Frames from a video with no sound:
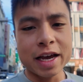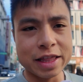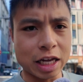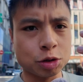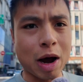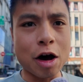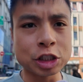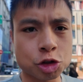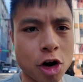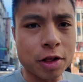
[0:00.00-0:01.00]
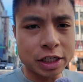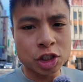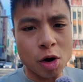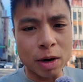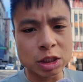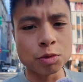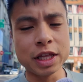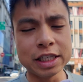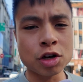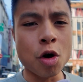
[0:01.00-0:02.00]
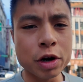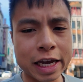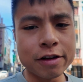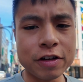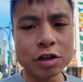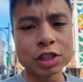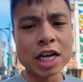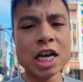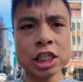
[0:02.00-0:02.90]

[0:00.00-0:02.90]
That's why I was struggling so much with these coding interviews,